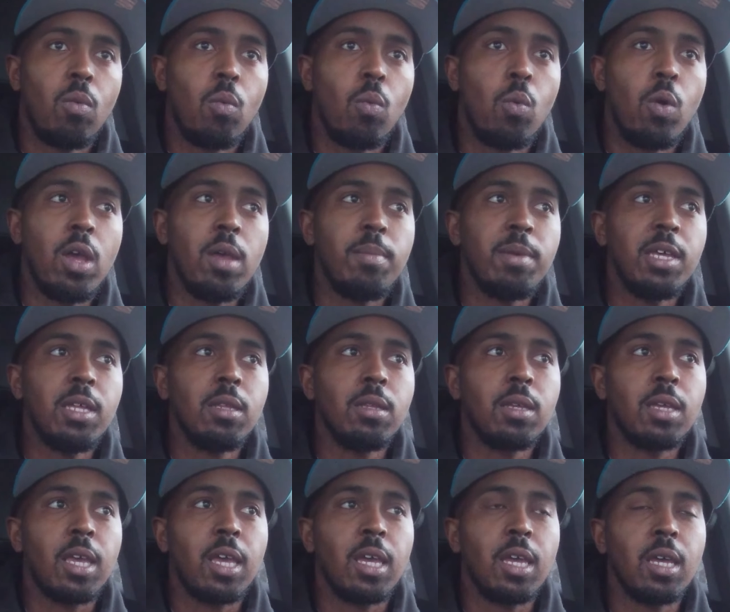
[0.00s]
women
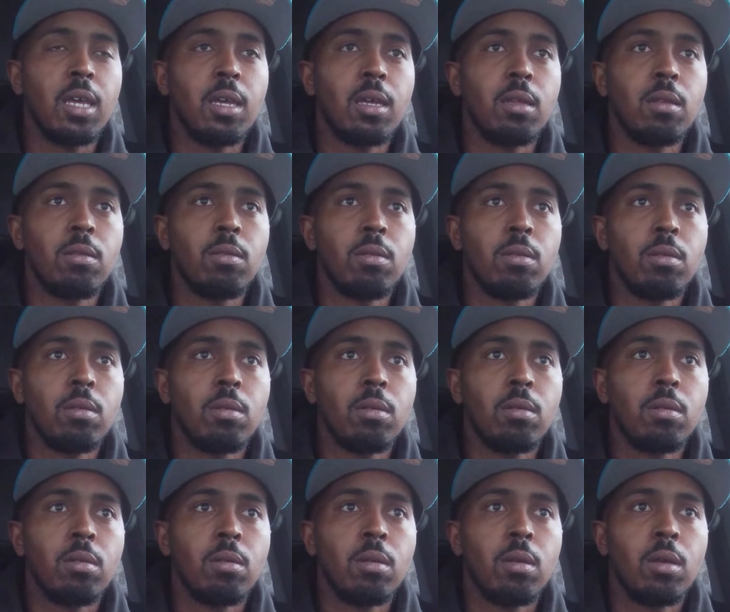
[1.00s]
can
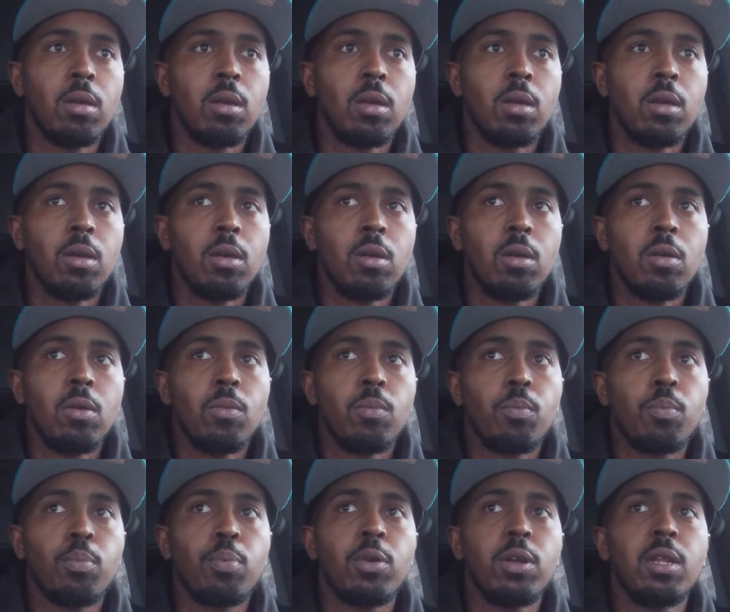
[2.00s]

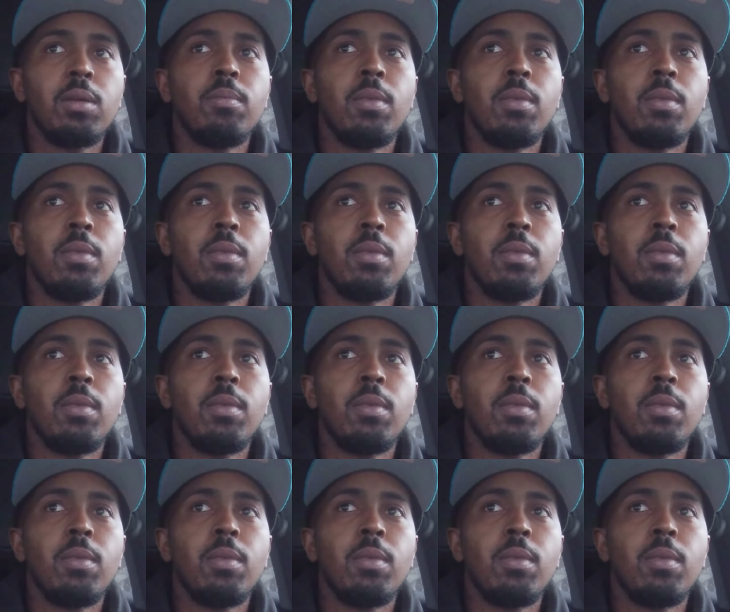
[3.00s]
pretty